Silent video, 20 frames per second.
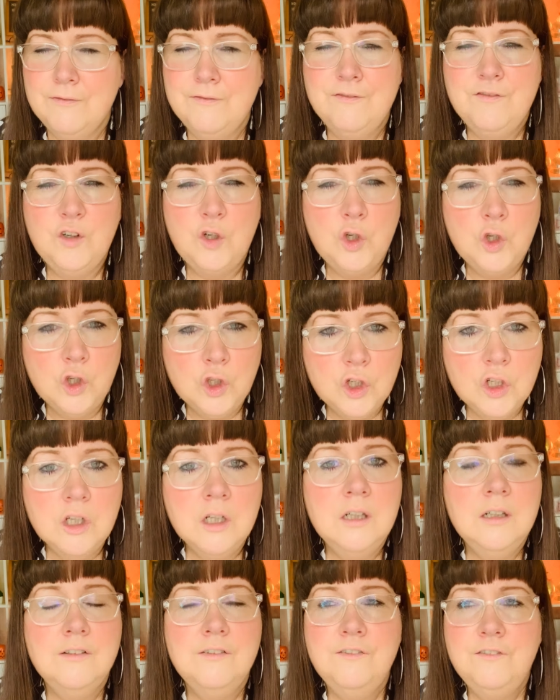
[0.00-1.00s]

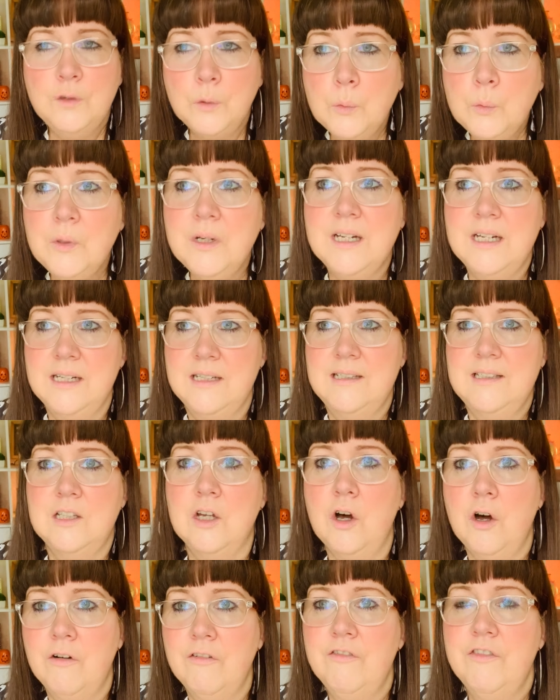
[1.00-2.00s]
fullness
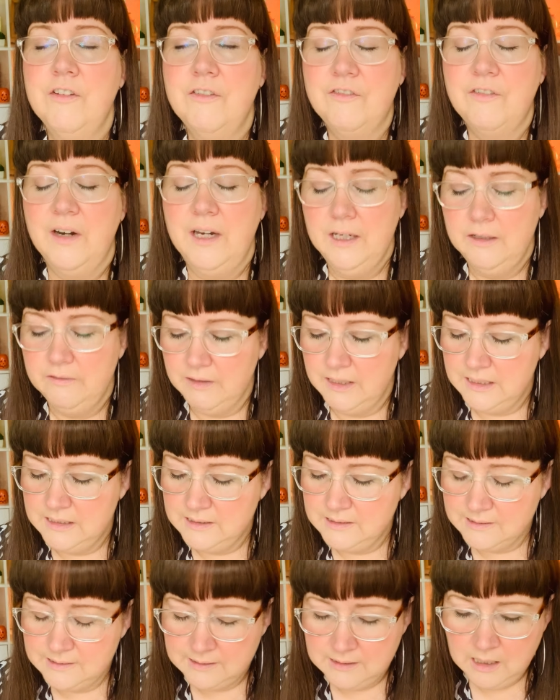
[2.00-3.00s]
of the
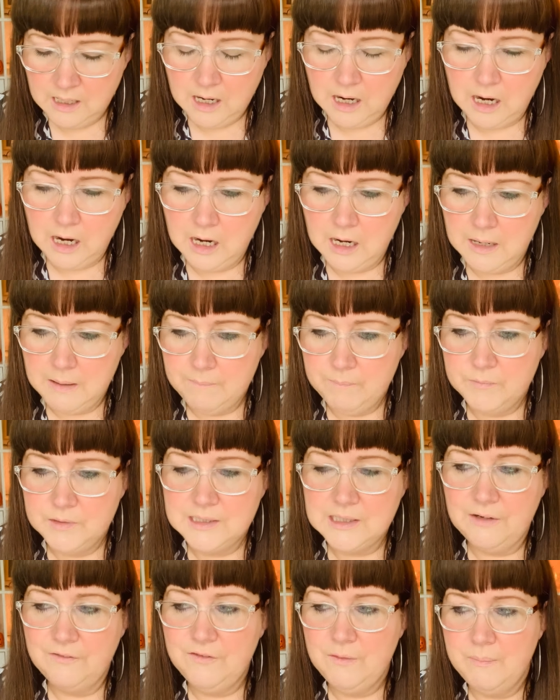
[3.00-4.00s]
fragrance.
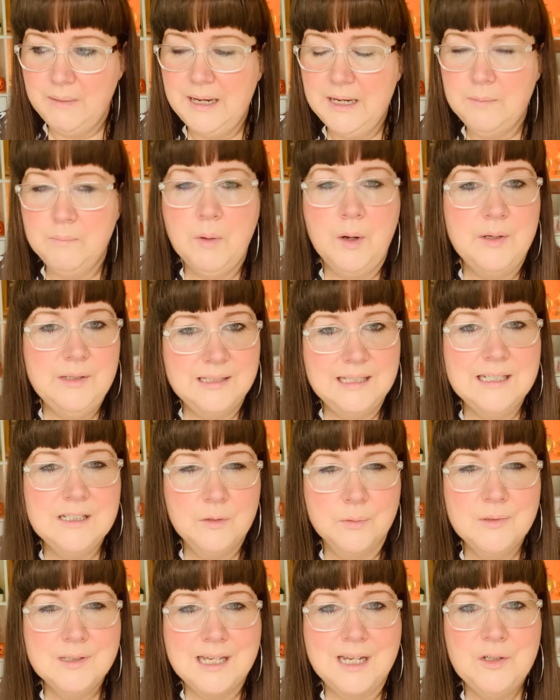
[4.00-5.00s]
So for me, most things
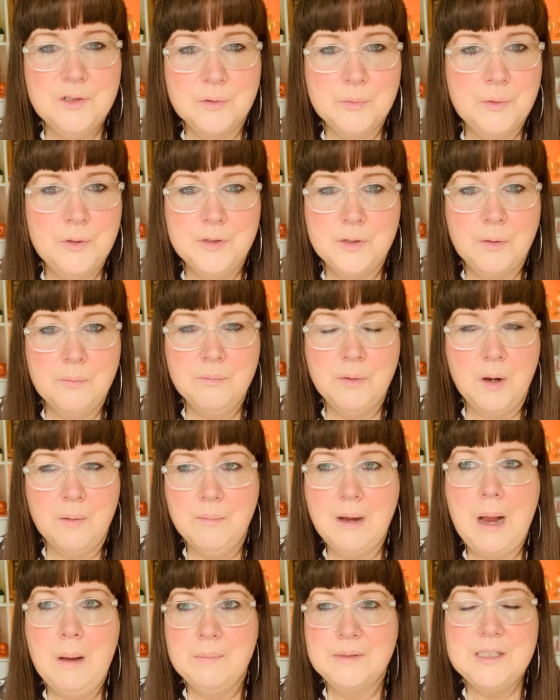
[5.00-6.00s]
with sandalwood, I'm
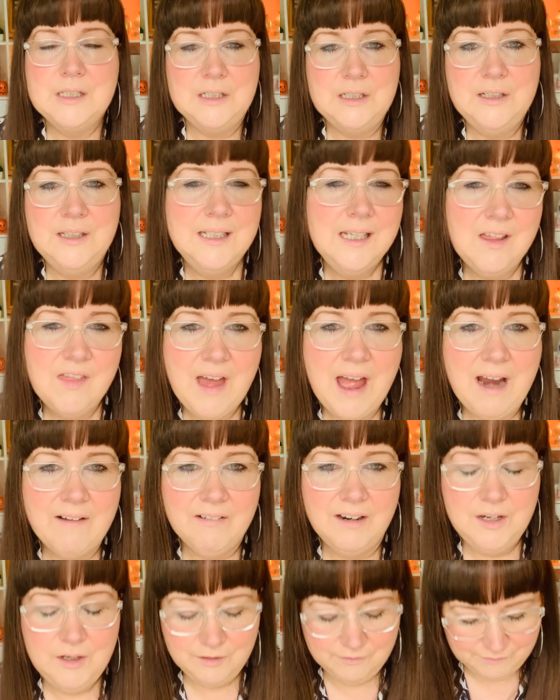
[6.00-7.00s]
absolutely there.
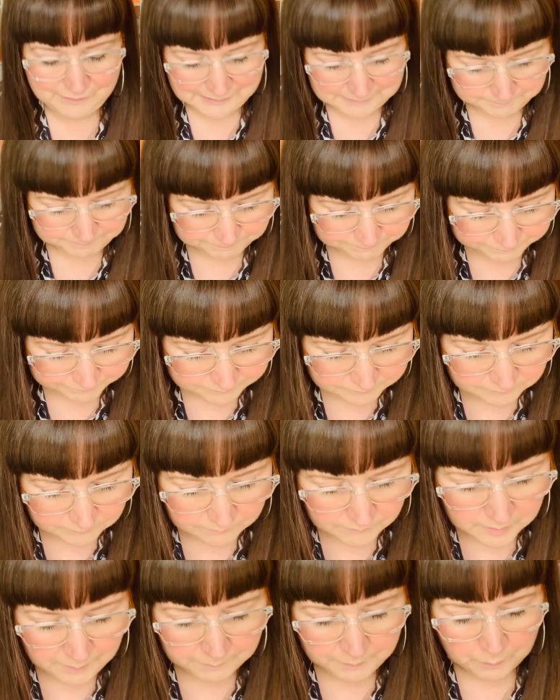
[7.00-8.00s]
I love it.
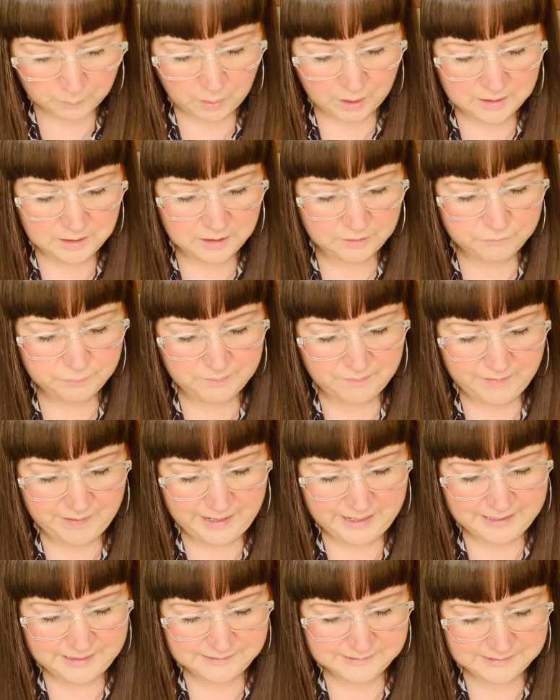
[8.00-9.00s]
But what I love with
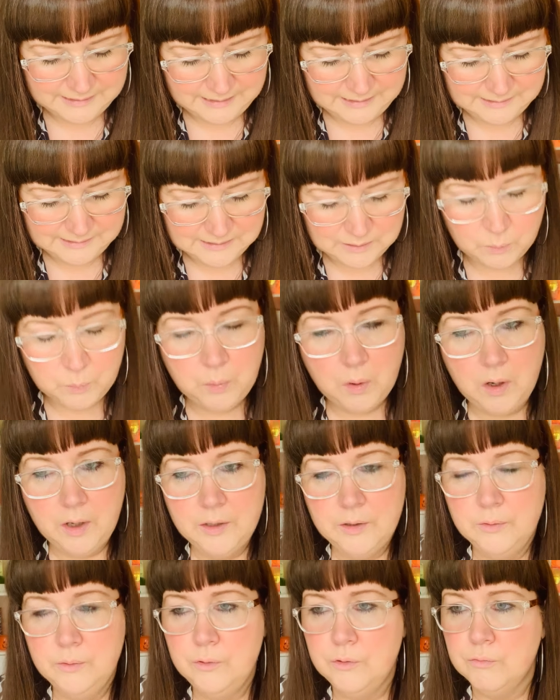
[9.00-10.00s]
this is the
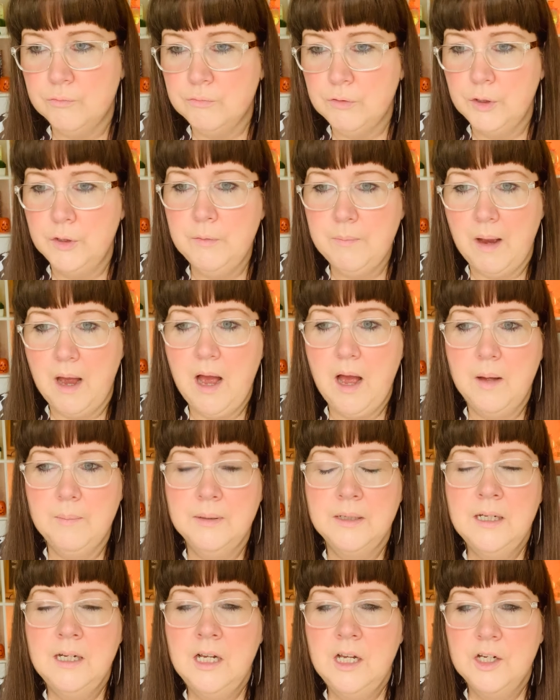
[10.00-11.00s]
wild rhubarb,
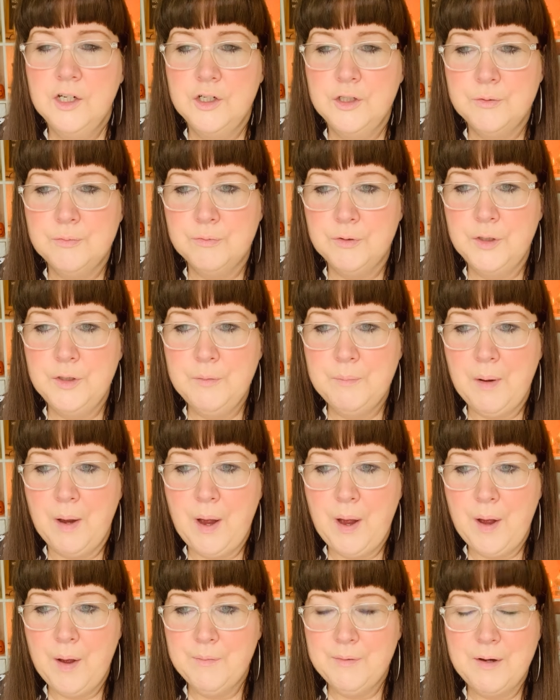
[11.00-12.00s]
because
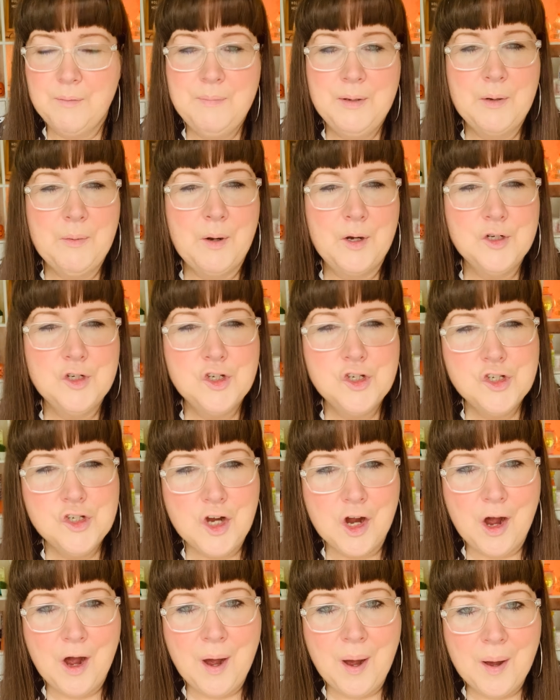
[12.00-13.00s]
rhubarb can be quite
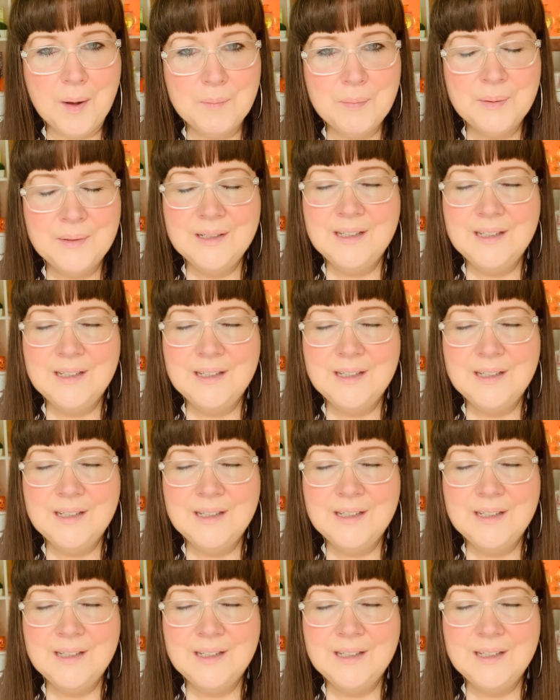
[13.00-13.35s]
sharp,